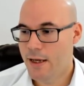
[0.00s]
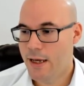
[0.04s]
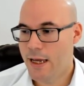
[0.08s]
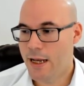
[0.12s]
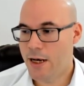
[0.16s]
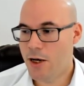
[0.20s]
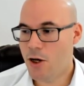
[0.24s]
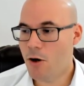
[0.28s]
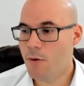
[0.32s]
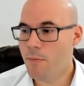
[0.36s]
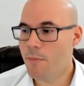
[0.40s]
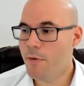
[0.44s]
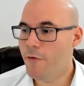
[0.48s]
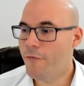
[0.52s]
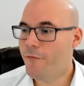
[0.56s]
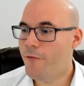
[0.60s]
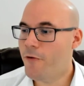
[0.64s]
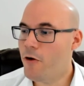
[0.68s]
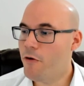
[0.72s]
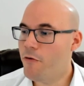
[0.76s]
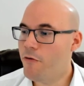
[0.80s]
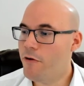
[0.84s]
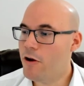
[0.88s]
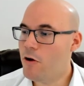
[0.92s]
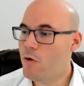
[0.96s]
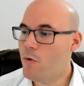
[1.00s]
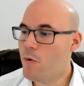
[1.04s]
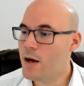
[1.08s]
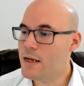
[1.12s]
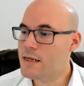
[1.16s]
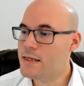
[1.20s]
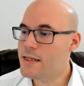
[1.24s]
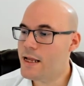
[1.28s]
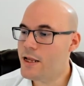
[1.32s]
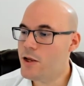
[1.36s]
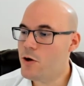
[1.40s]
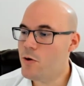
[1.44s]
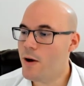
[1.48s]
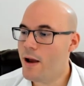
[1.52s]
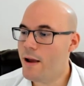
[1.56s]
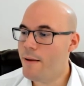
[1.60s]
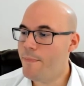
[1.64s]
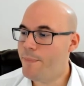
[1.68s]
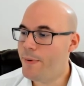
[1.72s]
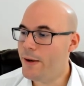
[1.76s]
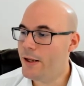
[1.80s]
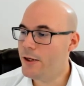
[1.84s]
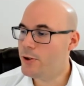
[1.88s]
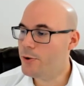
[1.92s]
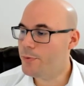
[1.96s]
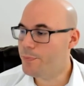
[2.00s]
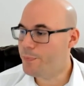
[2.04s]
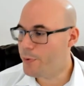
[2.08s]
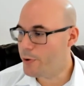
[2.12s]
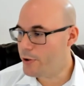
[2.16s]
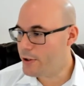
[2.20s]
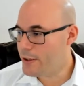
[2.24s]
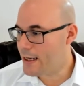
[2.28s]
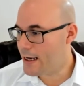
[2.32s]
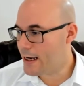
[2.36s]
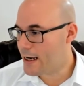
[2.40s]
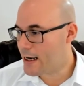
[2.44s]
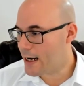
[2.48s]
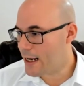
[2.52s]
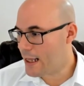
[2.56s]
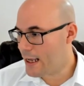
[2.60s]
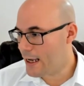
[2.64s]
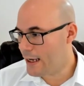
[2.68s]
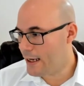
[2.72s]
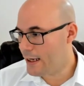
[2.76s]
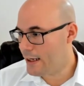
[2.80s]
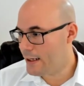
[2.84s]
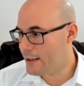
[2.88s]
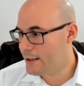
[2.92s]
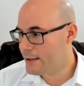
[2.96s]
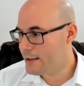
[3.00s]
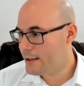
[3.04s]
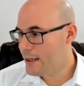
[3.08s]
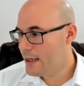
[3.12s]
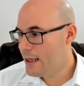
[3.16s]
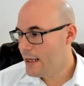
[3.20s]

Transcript: And number 4, request the UAP to put the client